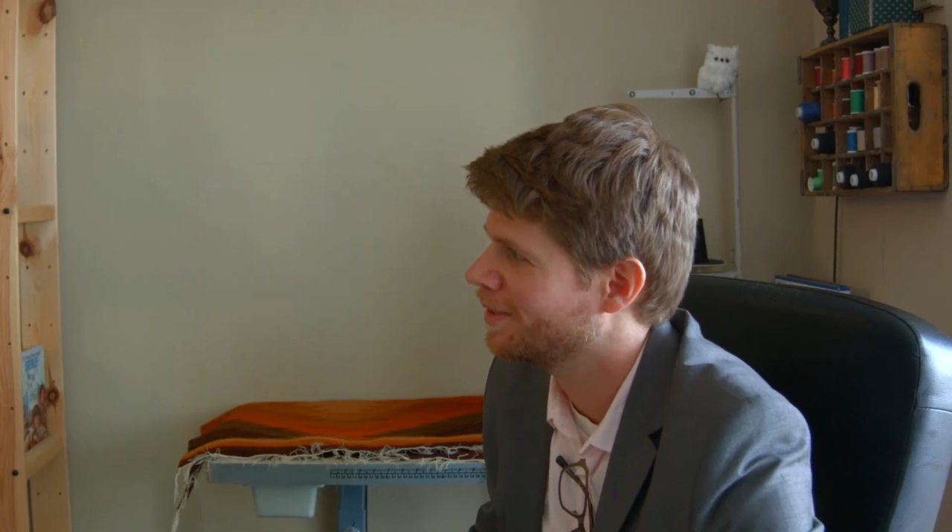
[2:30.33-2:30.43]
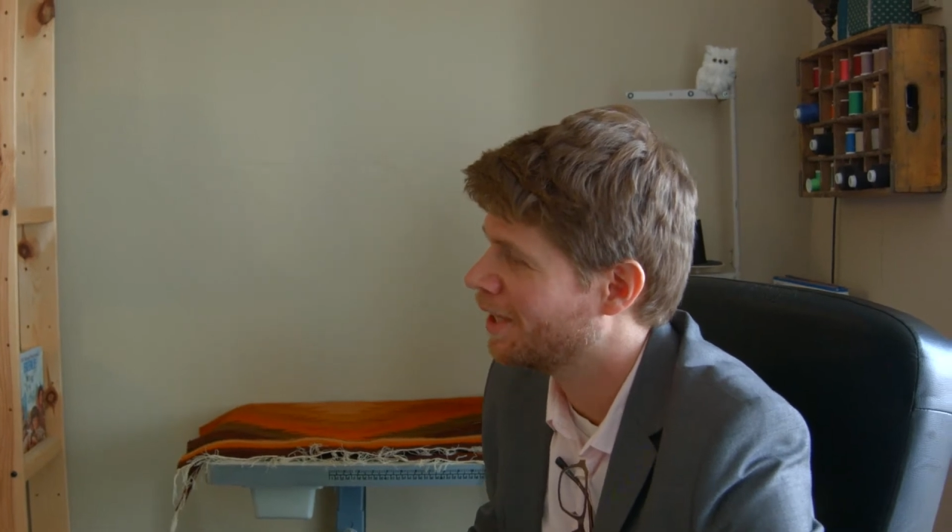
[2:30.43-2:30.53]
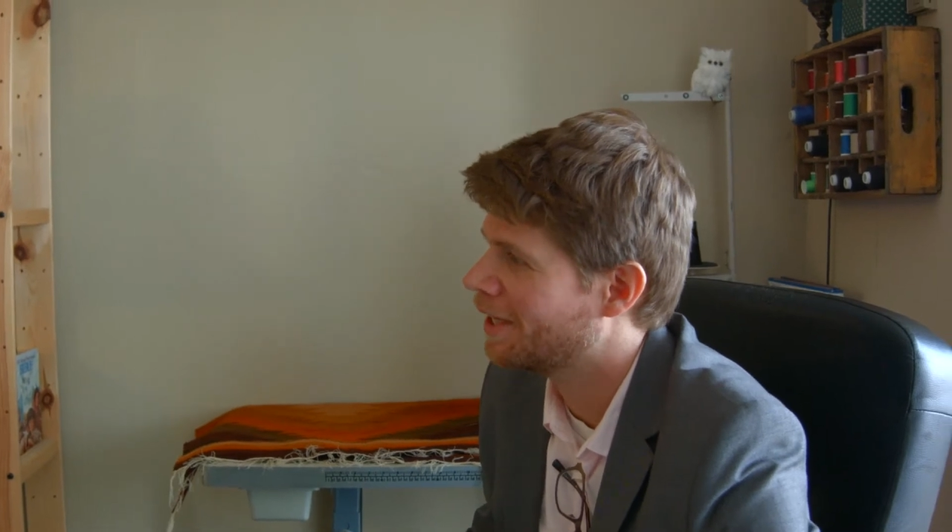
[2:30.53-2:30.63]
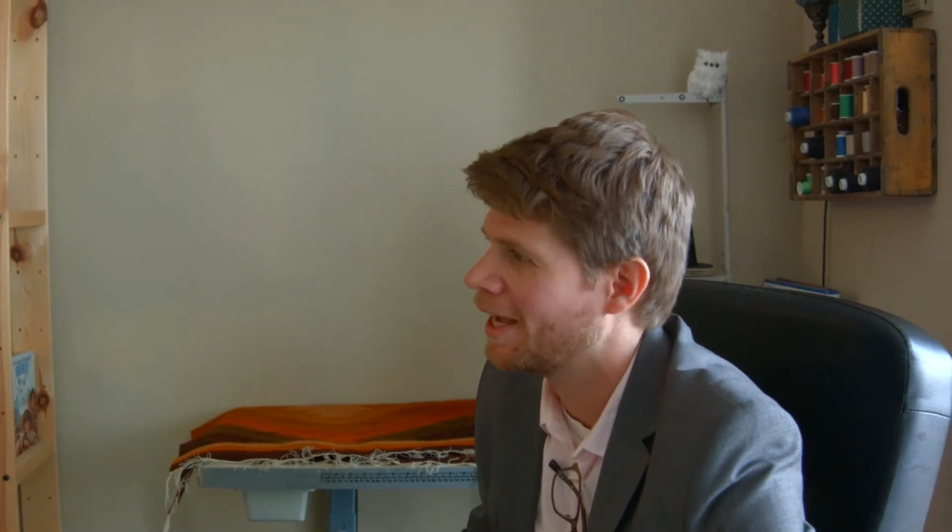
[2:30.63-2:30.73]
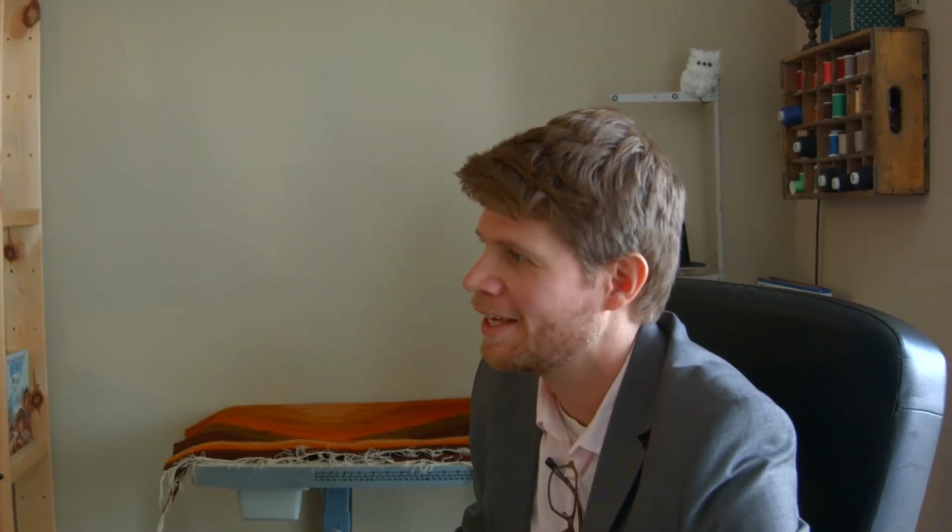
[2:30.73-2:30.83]
a
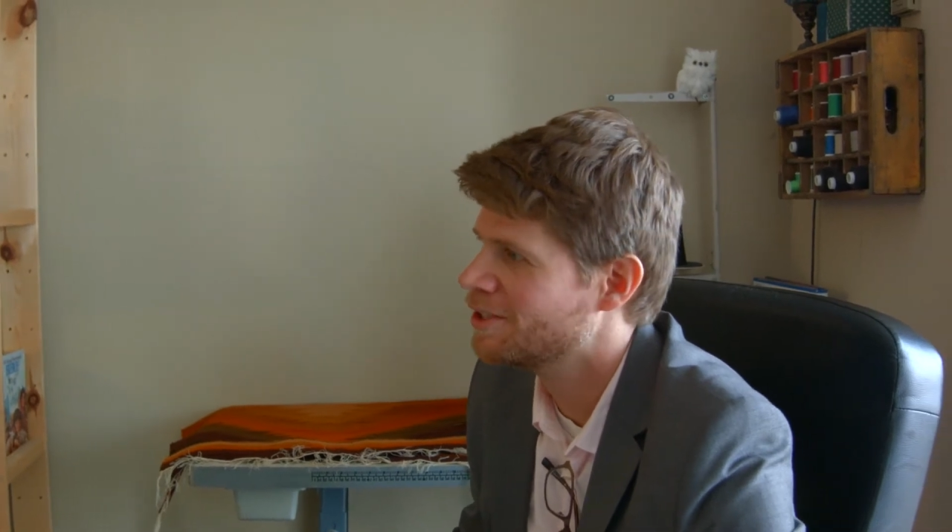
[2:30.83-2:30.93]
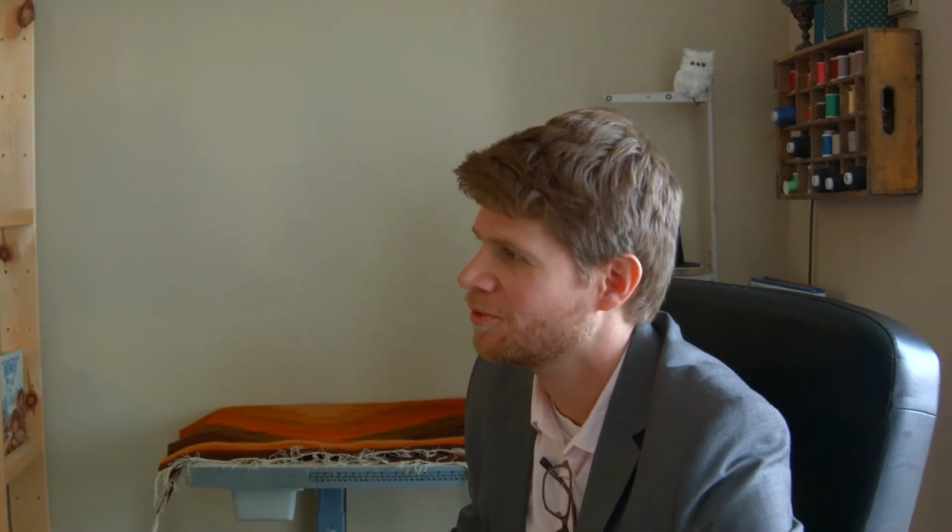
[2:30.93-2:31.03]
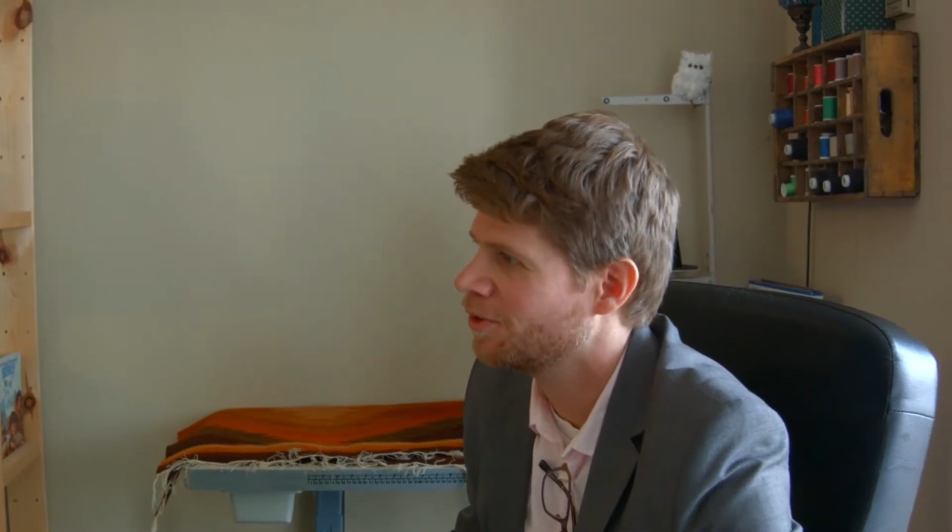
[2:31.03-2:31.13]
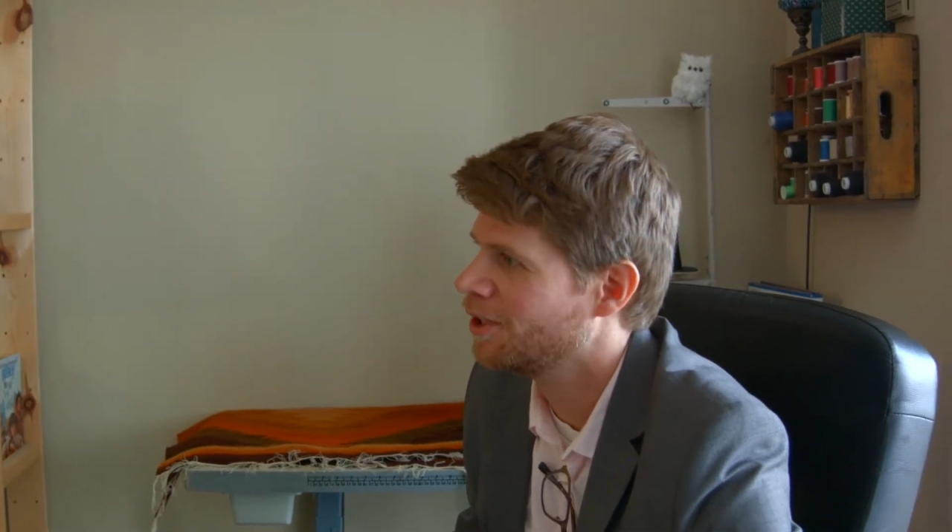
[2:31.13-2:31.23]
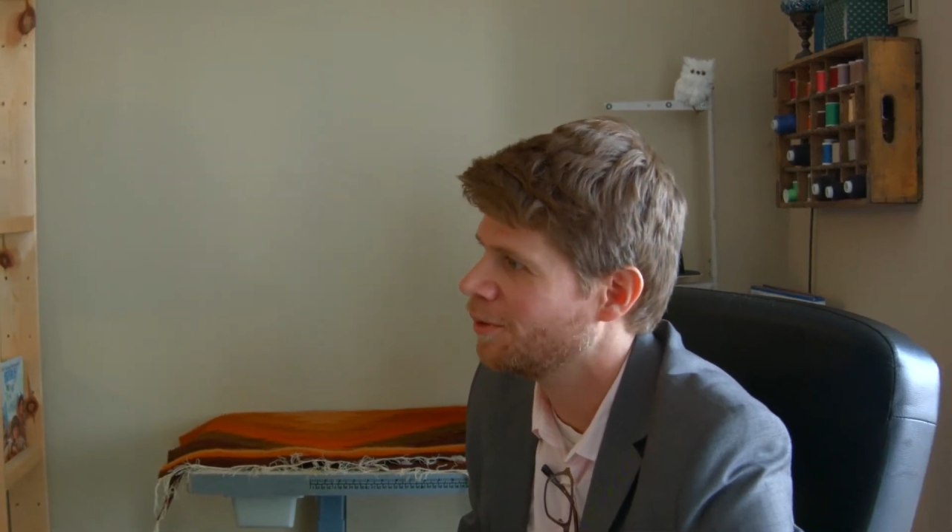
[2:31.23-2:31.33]
cage
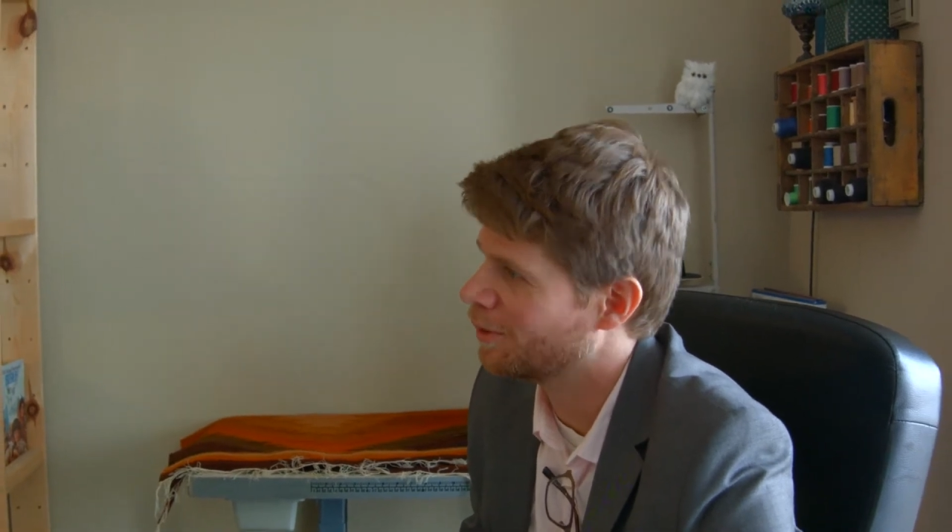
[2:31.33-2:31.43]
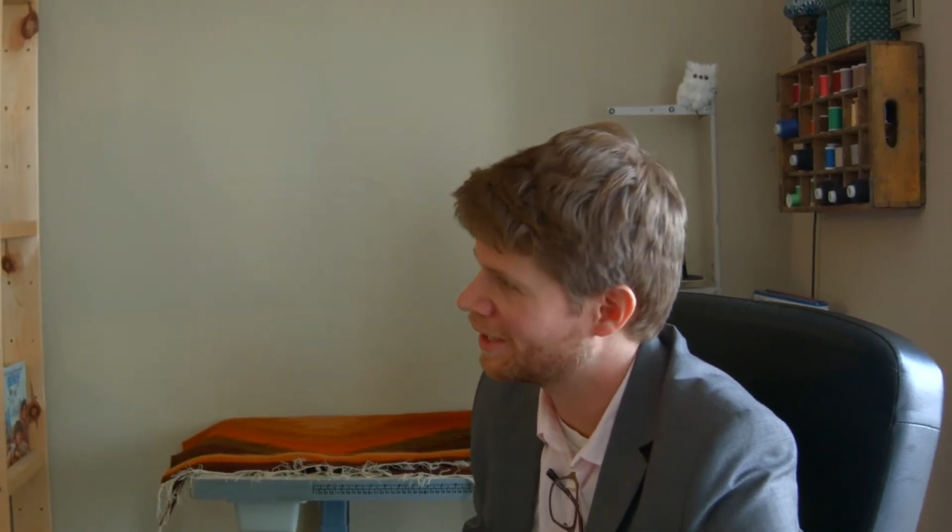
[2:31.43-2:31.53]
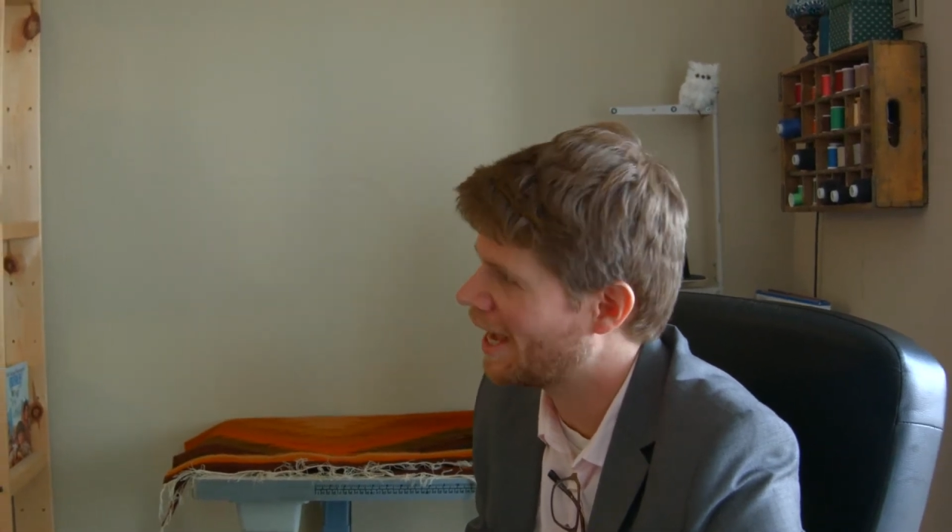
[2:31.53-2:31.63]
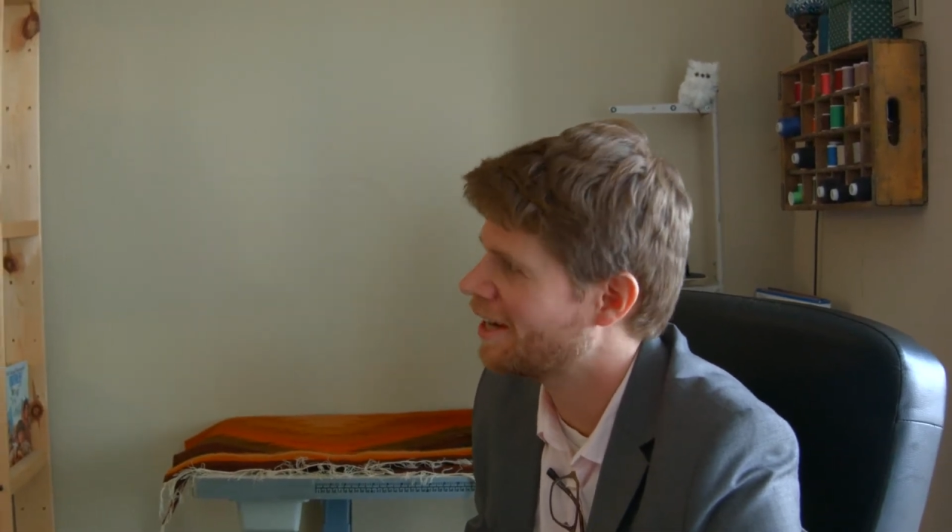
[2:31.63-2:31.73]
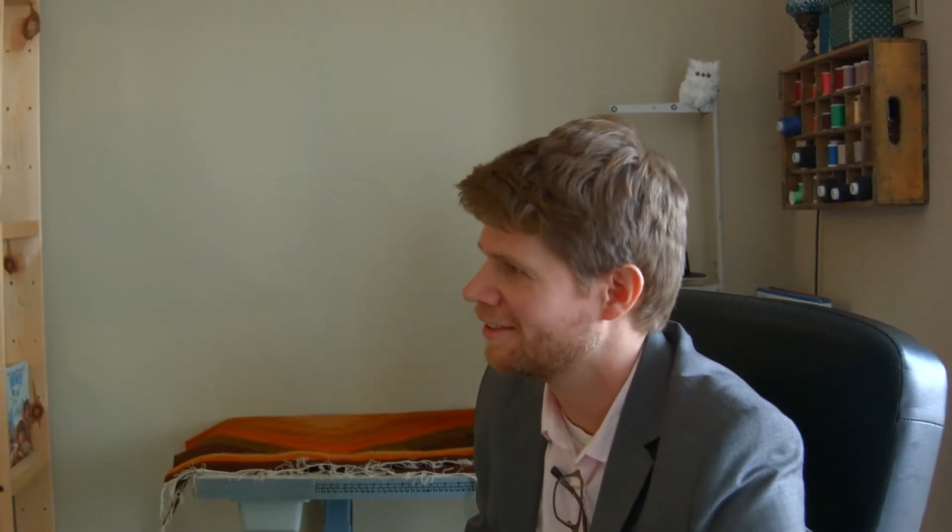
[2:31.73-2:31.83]
free
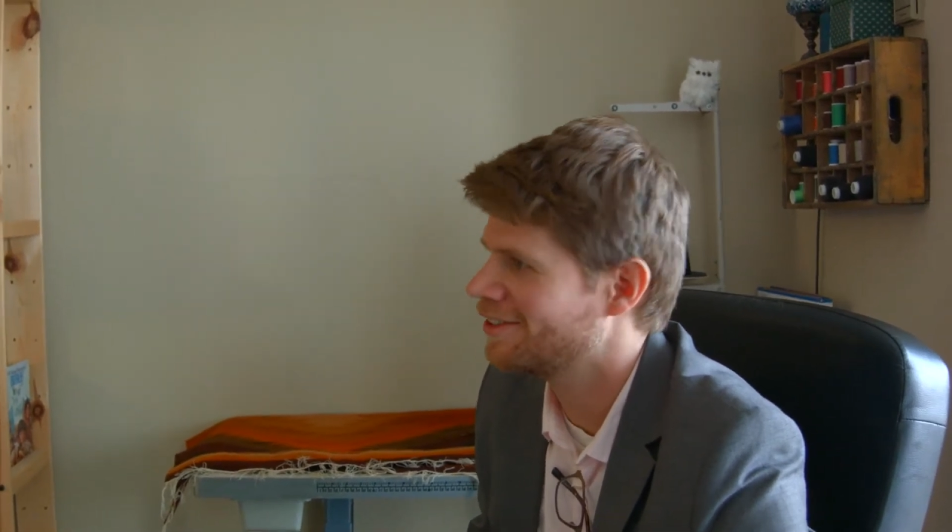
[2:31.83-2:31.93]
organic